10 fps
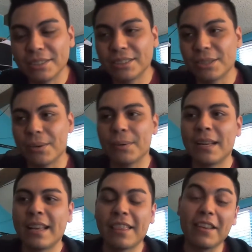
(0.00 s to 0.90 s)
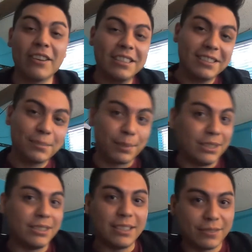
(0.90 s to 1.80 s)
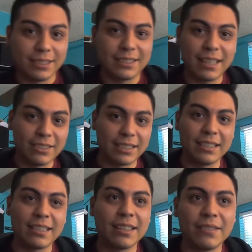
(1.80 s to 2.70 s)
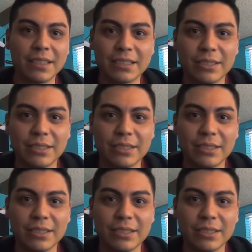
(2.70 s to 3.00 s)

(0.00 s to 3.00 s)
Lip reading: So there is a bunch of different styles in gloving.